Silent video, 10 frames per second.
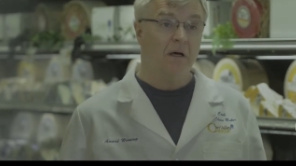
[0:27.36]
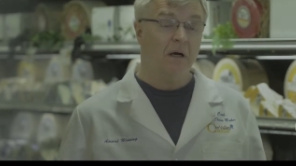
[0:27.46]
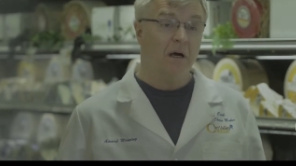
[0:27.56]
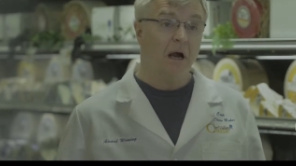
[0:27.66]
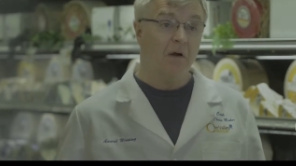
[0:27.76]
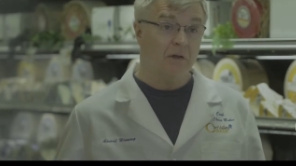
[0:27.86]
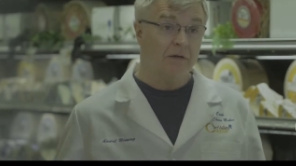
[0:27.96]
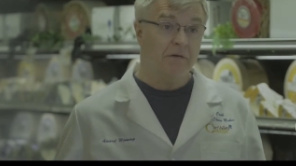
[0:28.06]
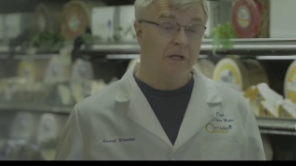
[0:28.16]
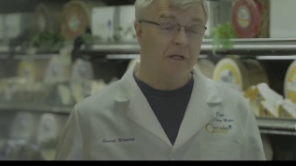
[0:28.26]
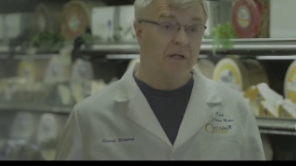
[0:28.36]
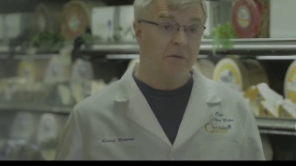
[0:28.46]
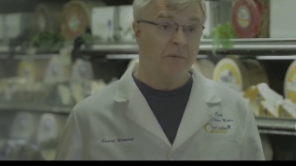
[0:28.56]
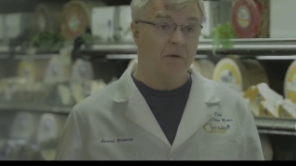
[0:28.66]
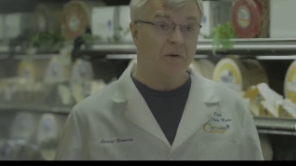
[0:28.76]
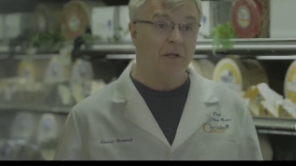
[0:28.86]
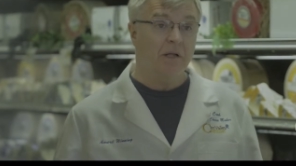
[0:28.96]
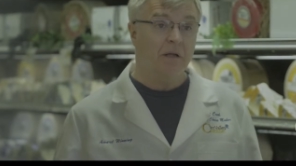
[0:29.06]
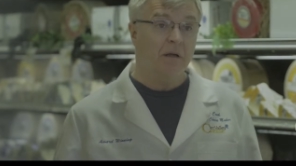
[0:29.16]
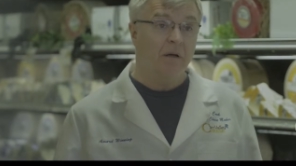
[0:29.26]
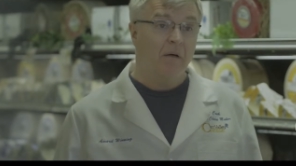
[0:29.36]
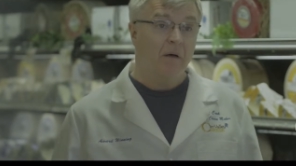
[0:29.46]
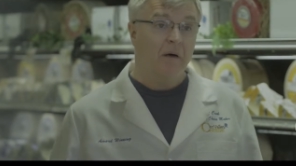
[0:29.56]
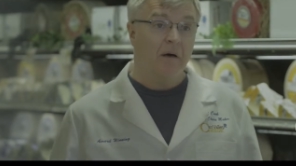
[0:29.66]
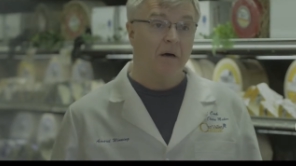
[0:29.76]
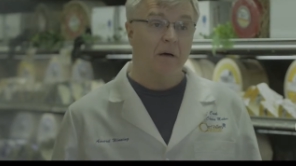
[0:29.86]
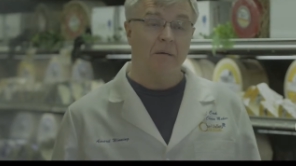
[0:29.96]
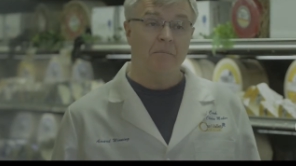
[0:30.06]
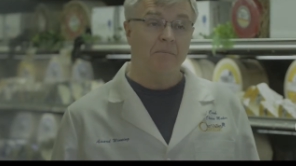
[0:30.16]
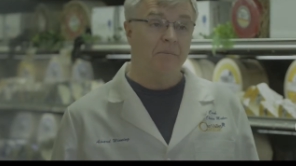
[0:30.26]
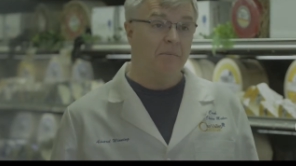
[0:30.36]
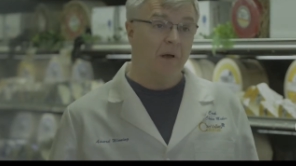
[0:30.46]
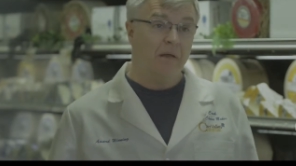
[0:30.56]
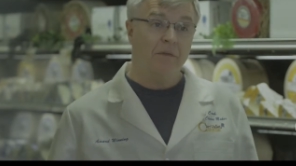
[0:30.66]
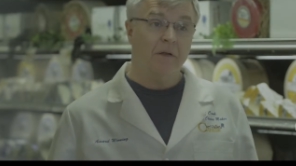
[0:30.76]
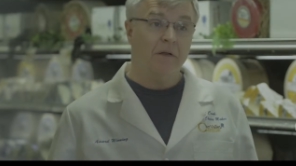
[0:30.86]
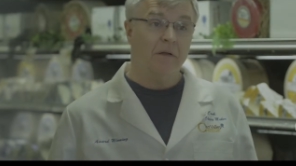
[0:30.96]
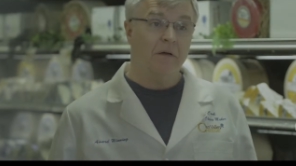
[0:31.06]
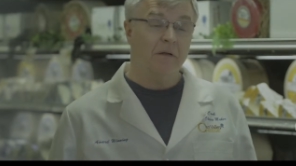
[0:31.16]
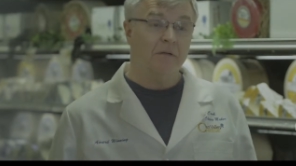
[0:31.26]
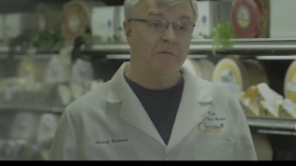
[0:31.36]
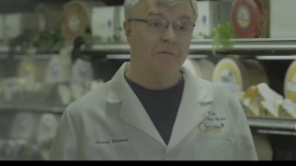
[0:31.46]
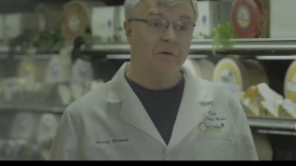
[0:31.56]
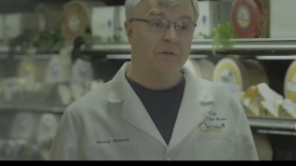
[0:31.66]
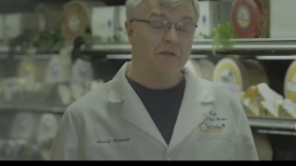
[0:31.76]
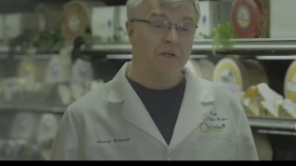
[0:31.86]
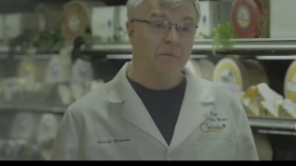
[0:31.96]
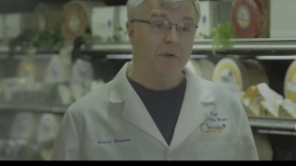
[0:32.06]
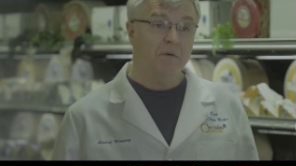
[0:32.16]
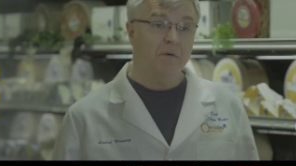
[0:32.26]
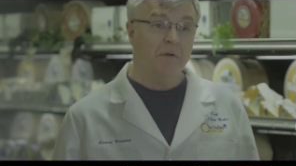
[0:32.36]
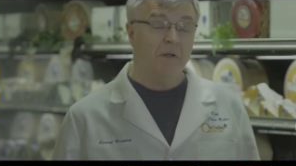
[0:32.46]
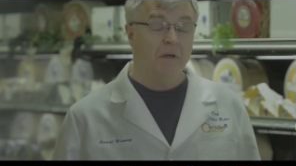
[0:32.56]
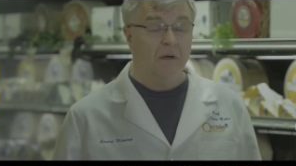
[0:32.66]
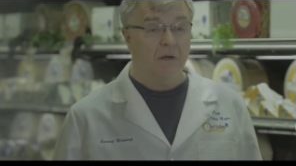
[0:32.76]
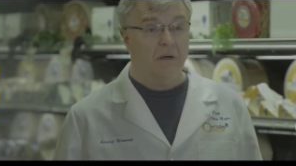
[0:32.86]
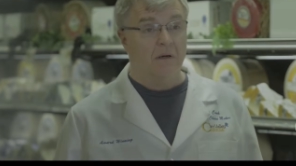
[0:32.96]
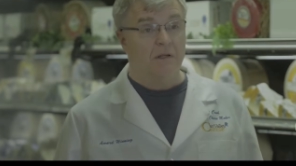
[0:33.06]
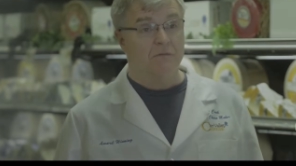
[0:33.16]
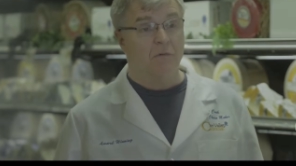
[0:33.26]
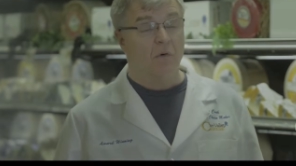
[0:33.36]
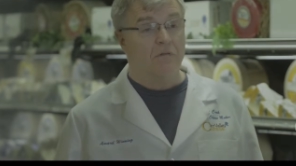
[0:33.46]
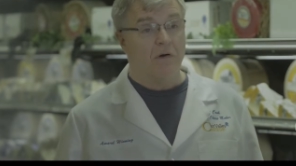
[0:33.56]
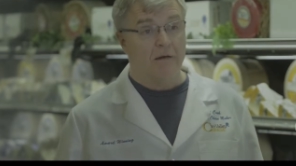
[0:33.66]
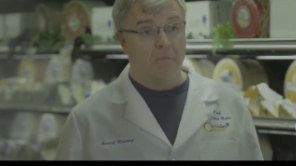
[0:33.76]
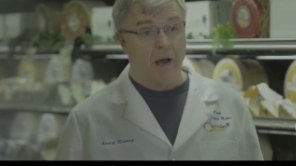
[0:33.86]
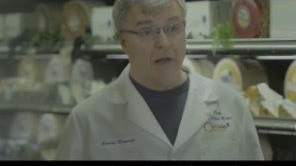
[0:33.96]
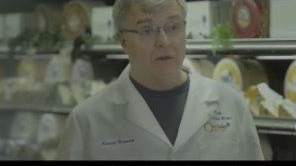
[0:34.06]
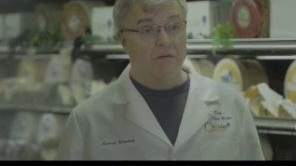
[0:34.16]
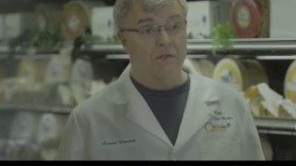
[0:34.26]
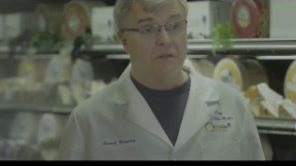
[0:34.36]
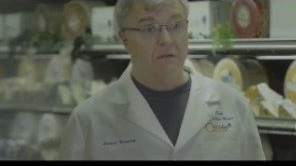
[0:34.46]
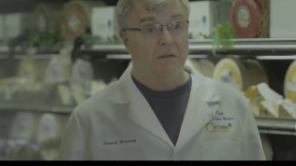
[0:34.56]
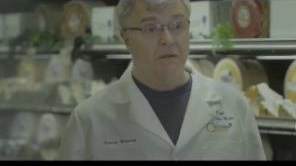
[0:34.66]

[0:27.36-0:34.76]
uh, are living in the community. Um, I think uh, the furthest commute uh, is four or five miles.